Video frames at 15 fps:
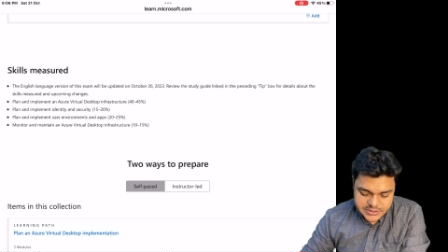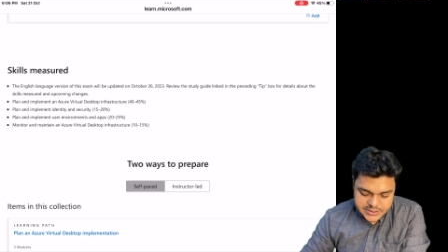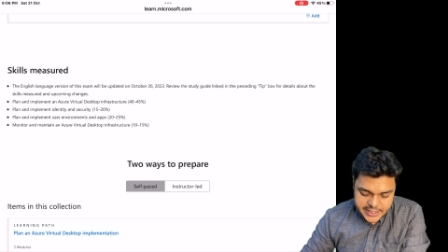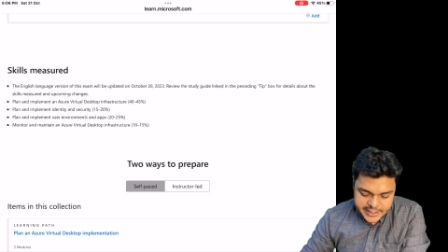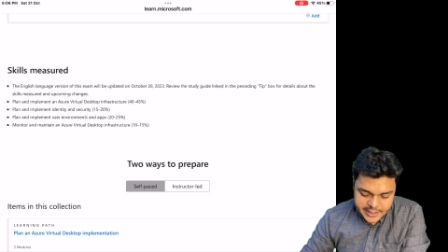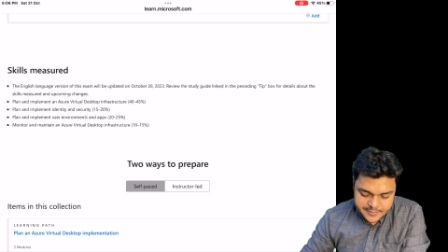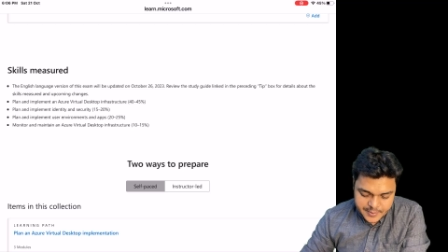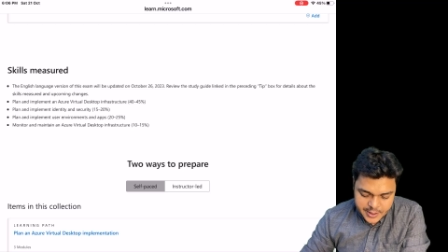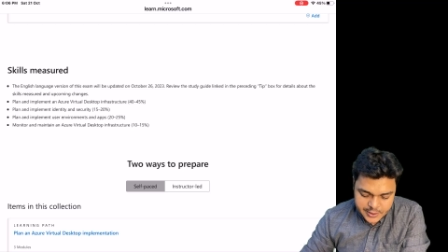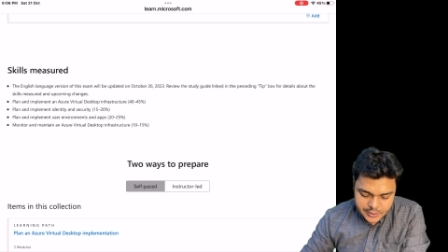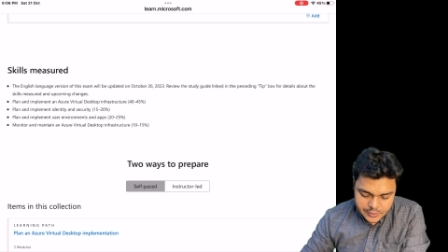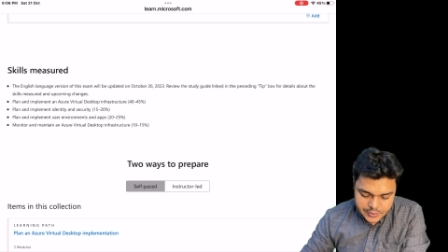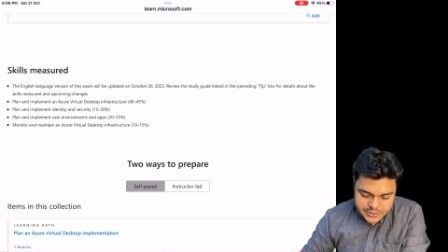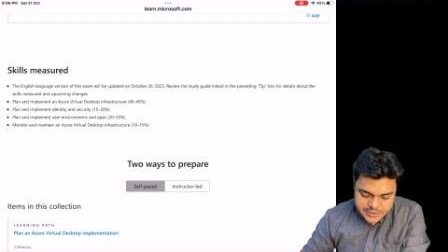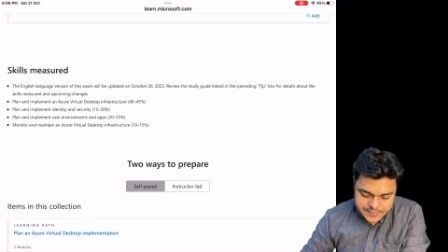second
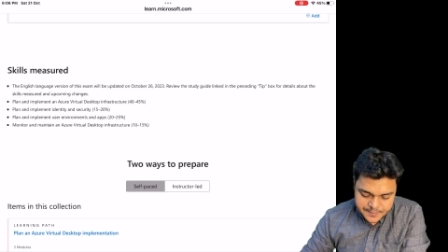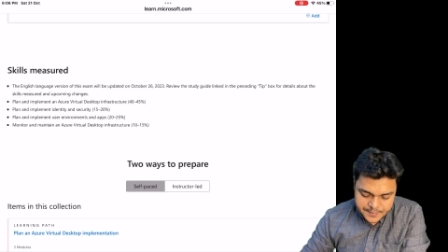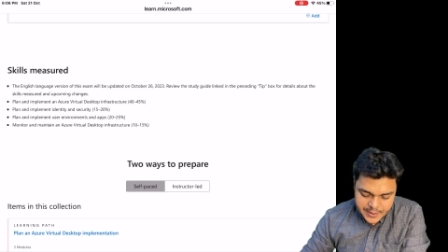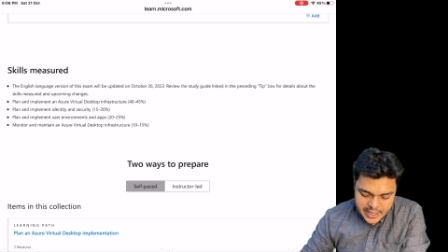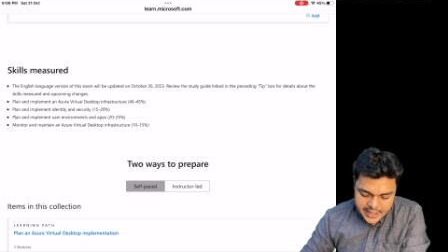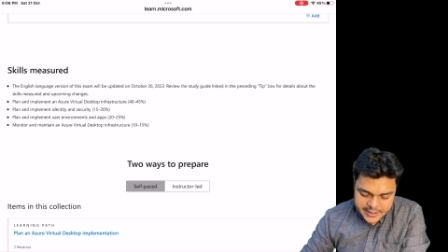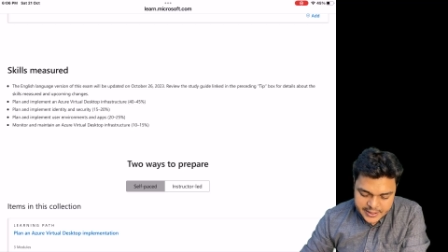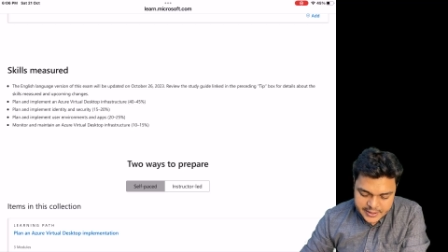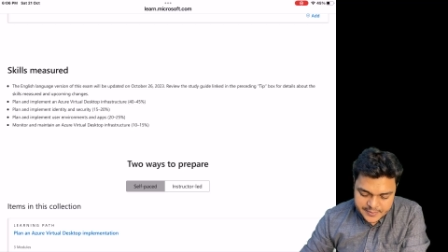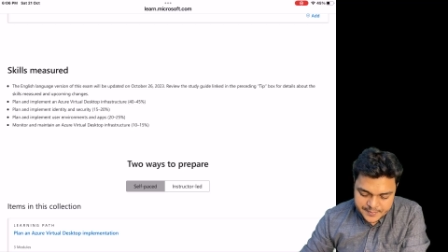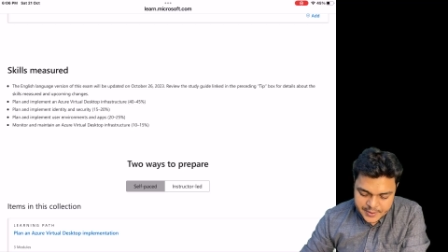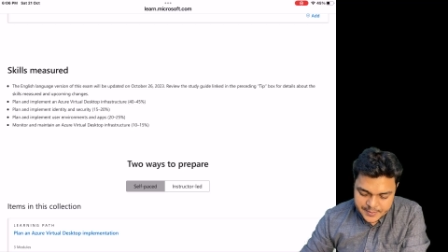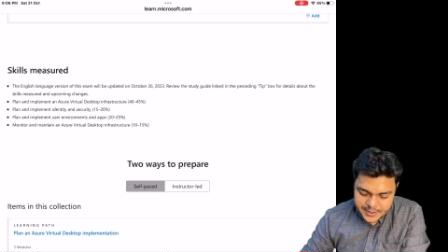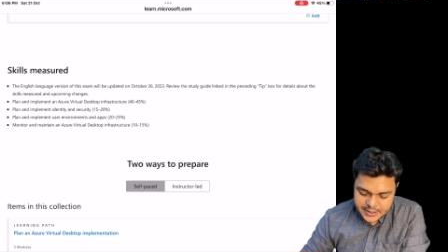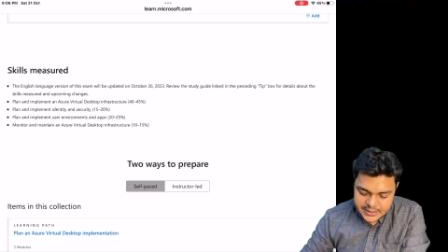module is plan and
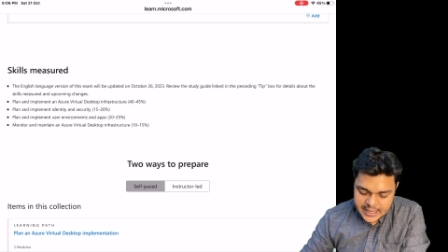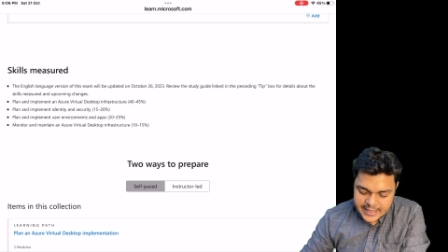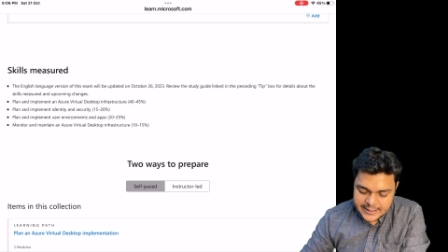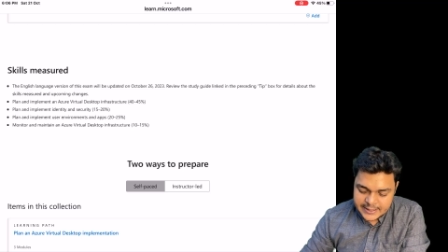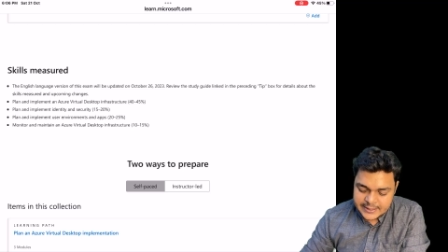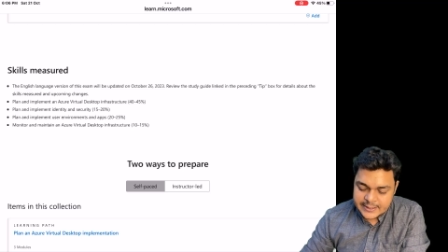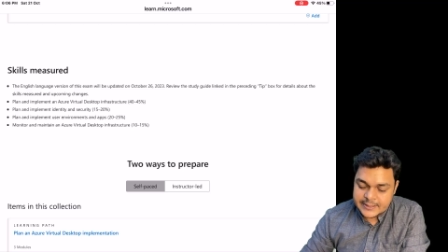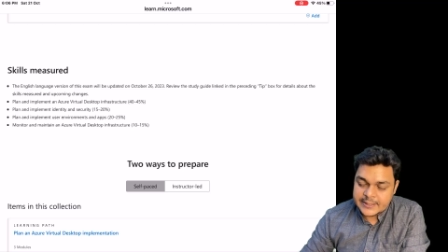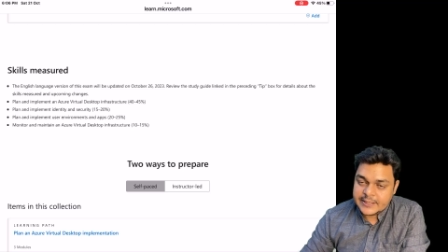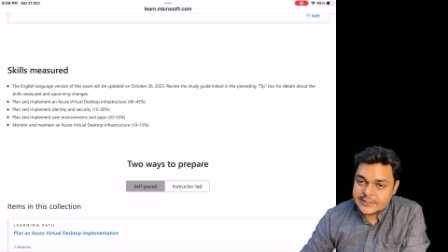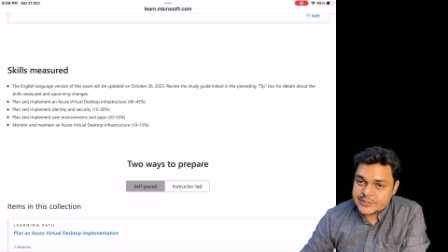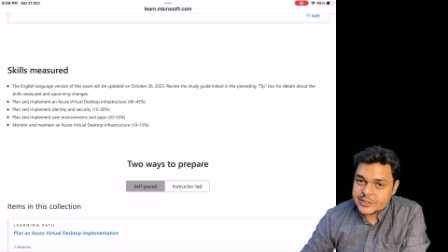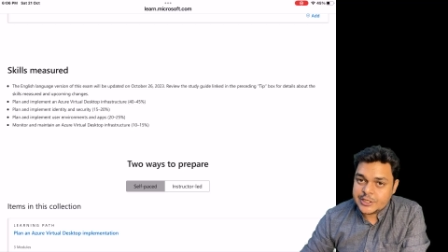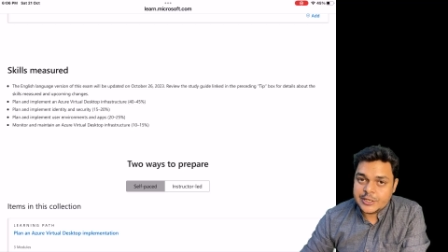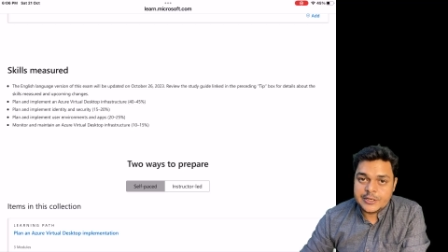implement identity and
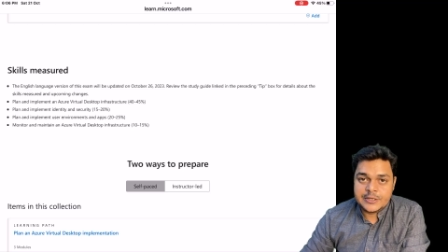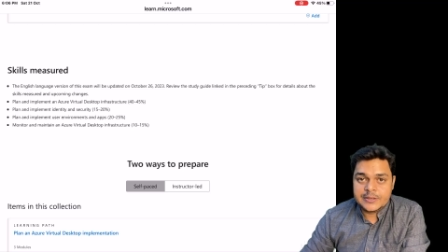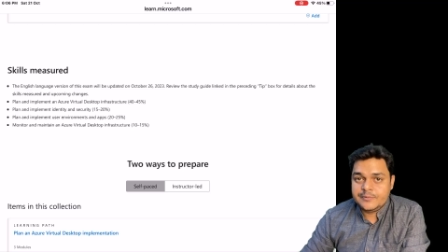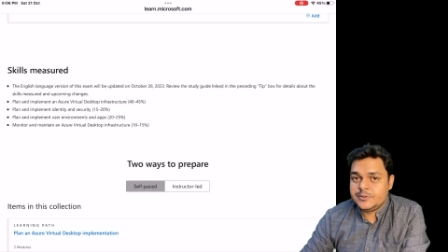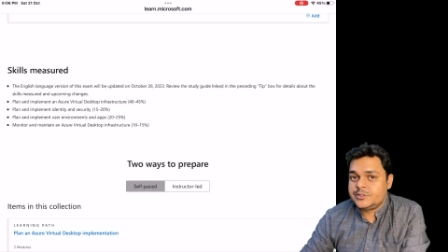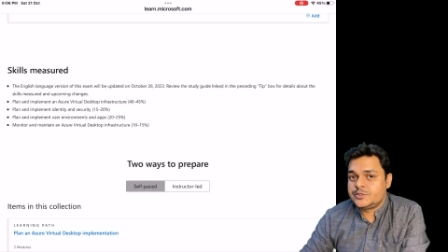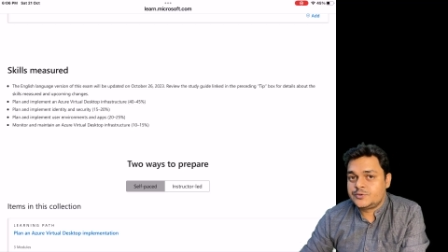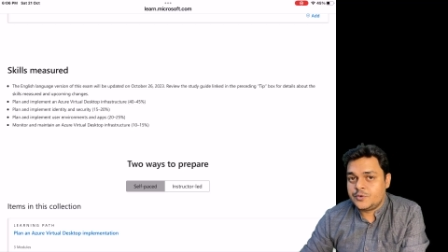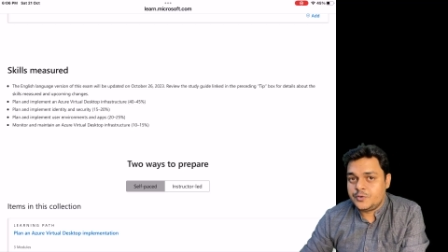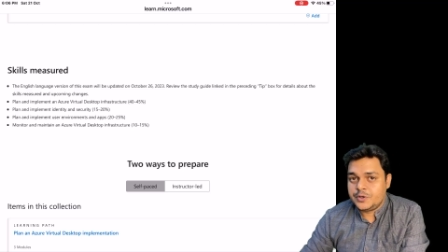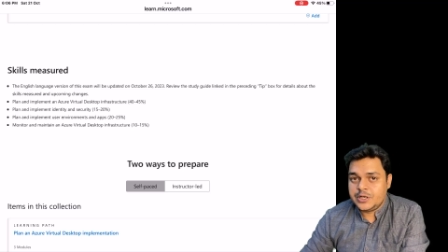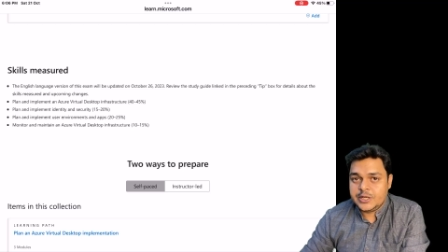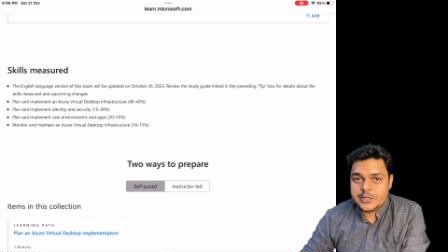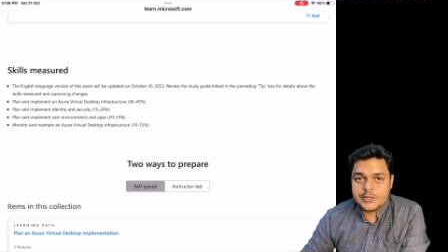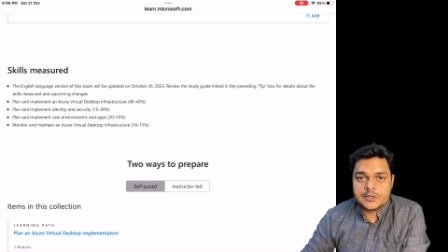security which is
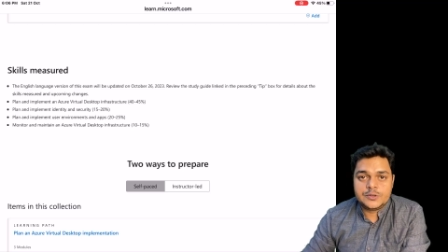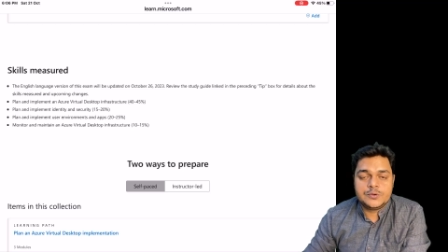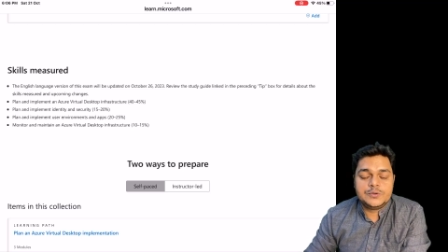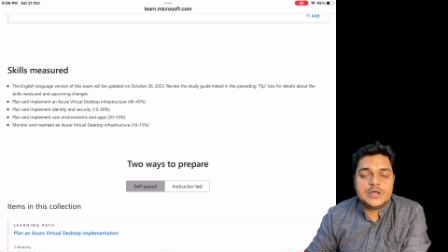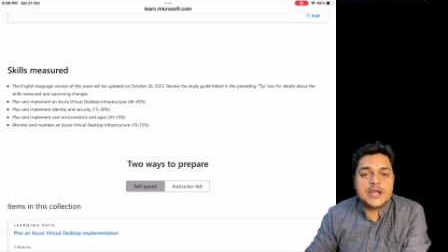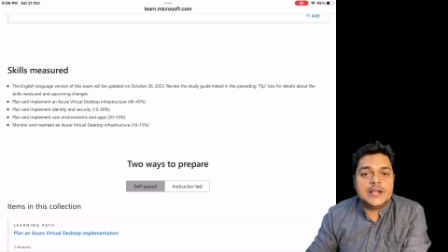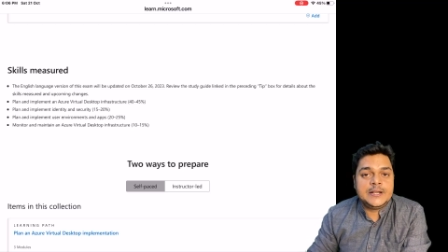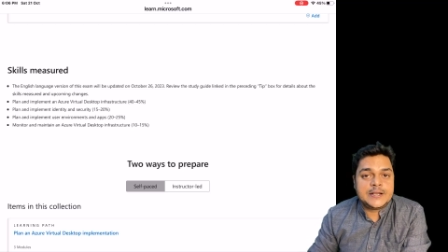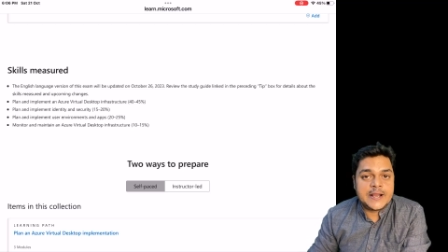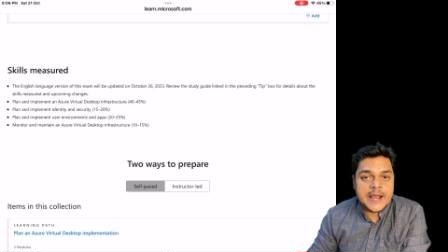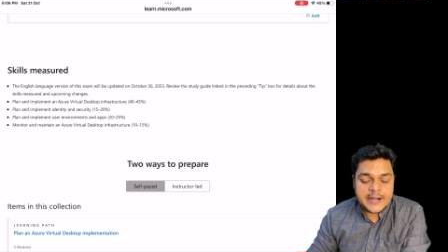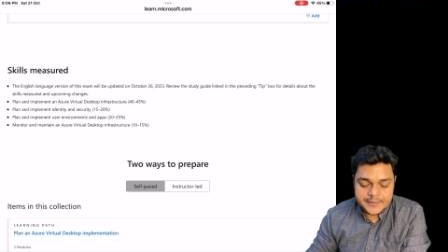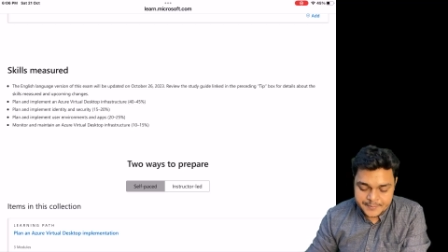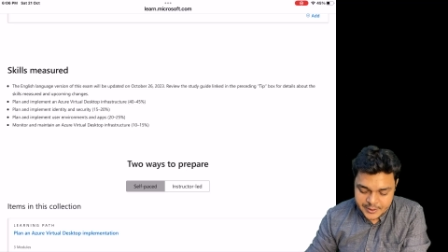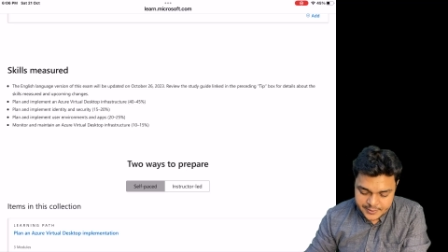correlated to the Entra
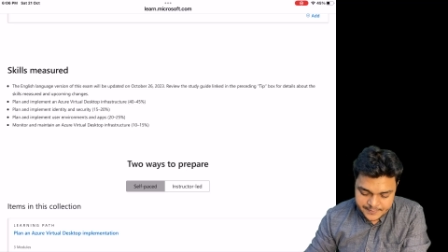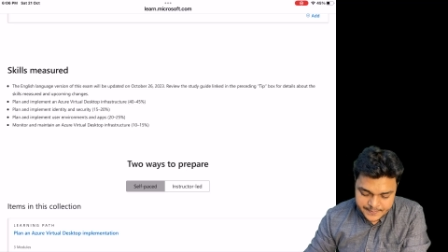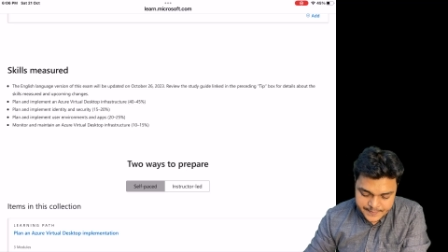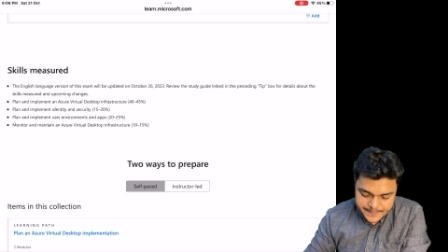admin